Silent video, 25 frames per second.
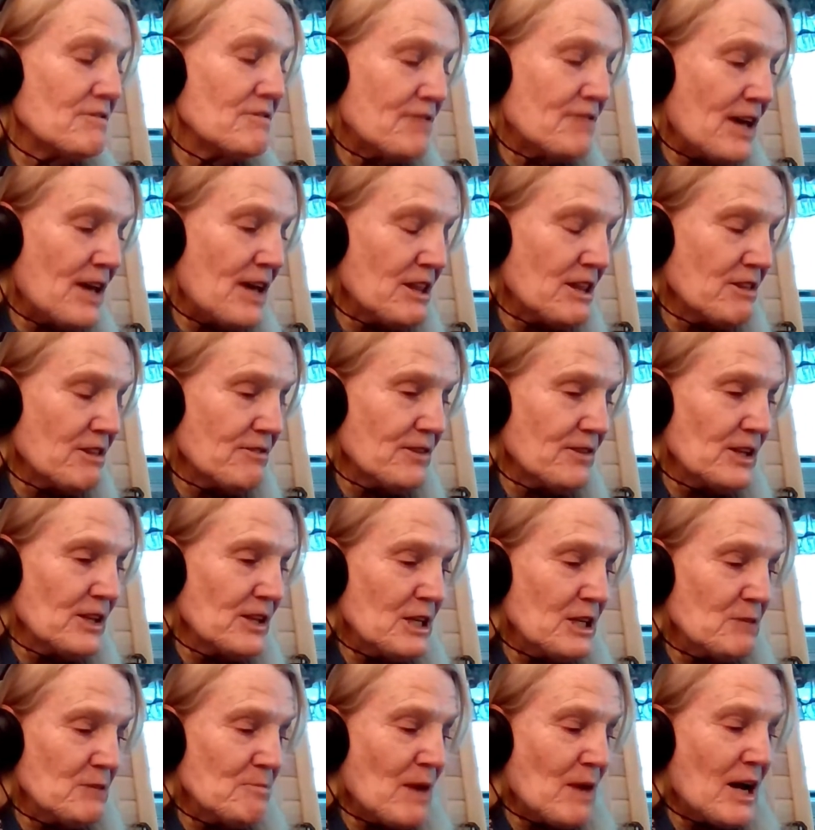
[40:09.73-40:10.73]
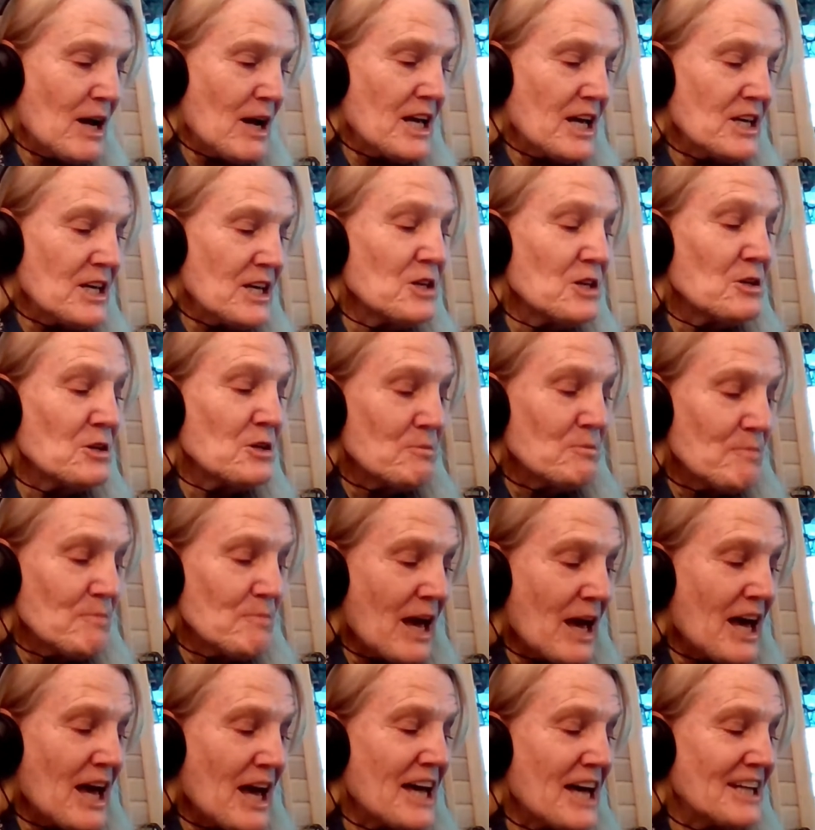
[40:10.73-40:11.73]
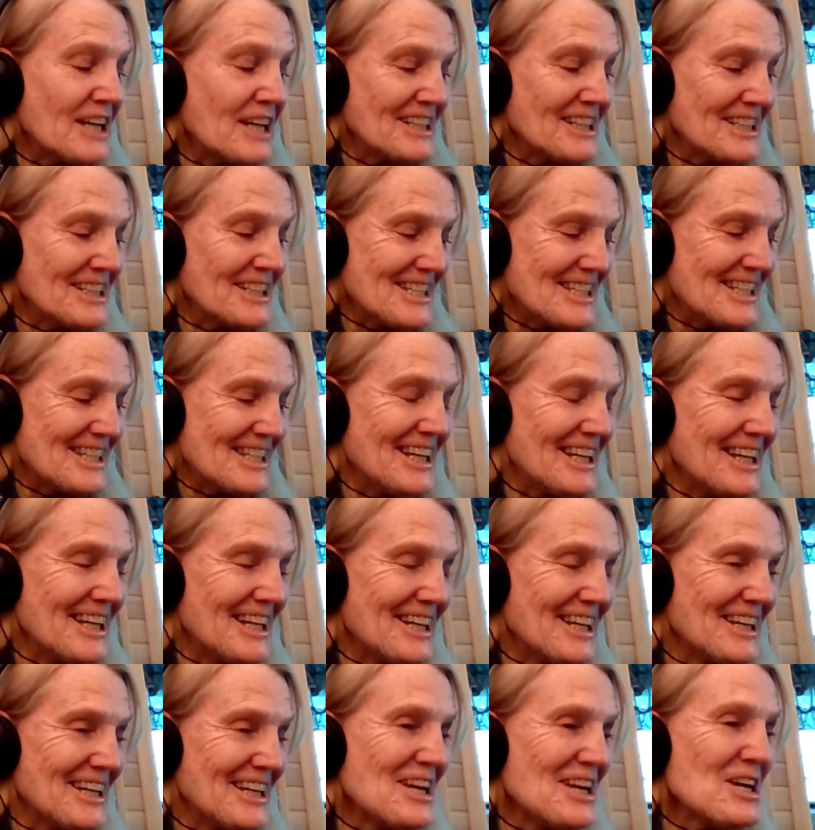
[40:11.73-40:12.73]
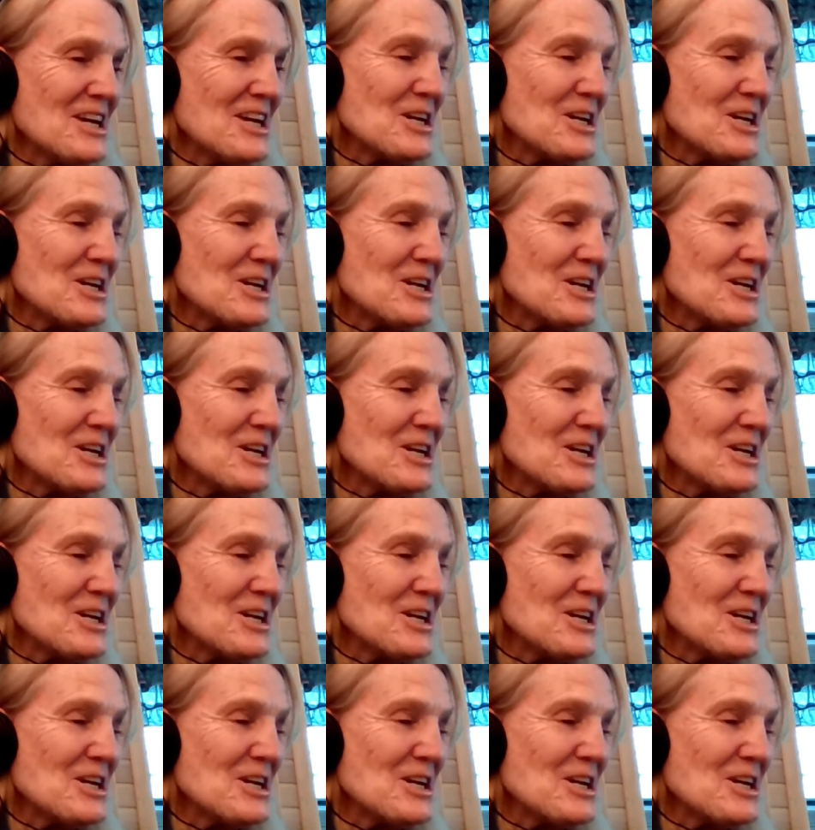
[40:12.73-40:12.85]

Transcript: faithful in my humanity,